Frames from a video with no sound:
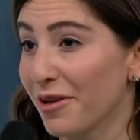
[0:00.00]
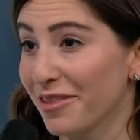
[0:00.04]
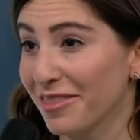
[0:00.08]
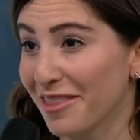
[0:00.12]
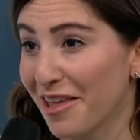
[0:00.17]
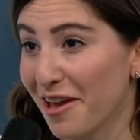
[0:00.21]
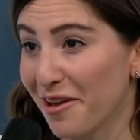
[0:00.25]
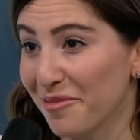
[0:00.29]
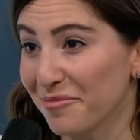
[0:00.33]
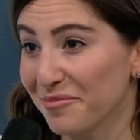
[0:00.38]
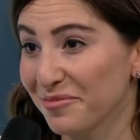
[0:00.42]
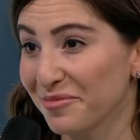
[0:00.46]
on
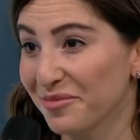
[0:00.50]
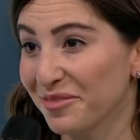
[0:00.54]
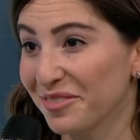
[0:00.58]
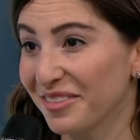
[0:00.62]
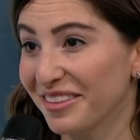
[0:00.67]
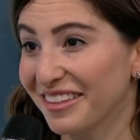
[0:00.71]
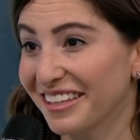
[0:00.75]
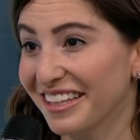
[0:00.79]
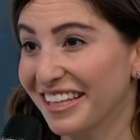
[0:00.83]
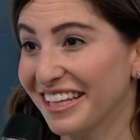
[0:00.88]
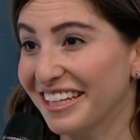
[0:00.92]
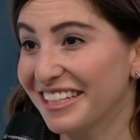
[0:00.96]
them.
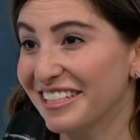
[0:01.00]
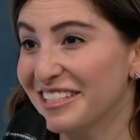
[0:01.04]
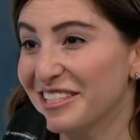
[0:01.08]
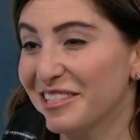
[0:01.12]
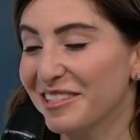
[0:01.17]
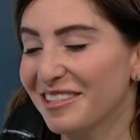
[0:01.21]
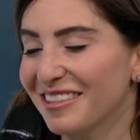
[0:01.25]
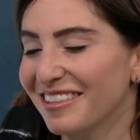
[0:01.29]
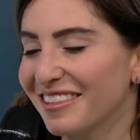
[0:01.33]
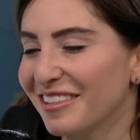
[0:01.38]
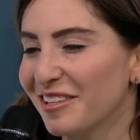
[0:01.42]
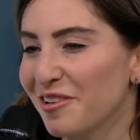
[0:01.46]
It is
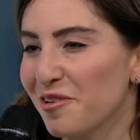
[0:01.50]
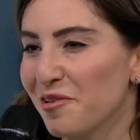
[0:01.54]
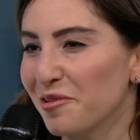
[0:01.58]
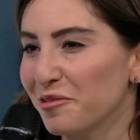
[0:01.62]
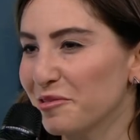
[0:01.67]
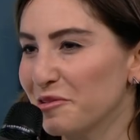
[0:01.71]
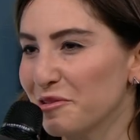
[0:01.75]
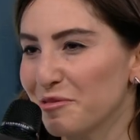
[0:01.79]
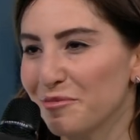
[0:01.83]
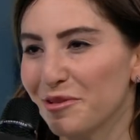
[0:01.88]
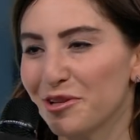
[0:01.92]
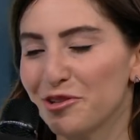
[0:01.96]
the
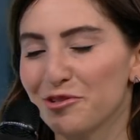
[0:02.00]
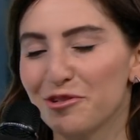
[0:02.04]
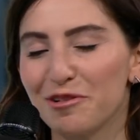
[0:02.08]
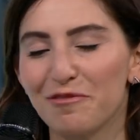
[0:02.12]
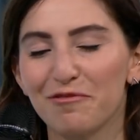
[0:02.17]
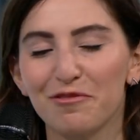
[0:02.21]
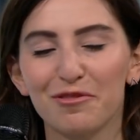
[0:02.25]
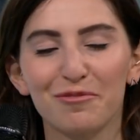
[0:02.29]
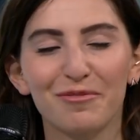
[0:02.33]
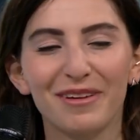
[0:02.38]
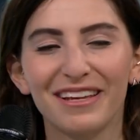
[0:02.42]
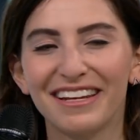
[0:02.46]
ultimate treat
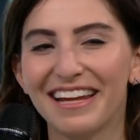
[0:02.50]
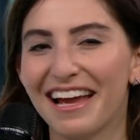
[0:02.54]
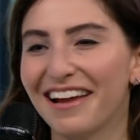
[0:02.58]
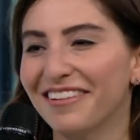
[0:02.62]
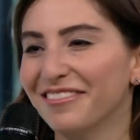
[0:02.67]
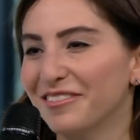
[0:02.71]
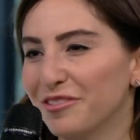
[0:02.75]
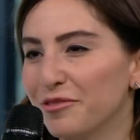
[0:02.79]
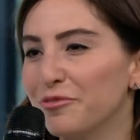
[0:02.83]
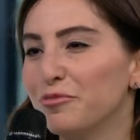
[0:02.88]
for me. Now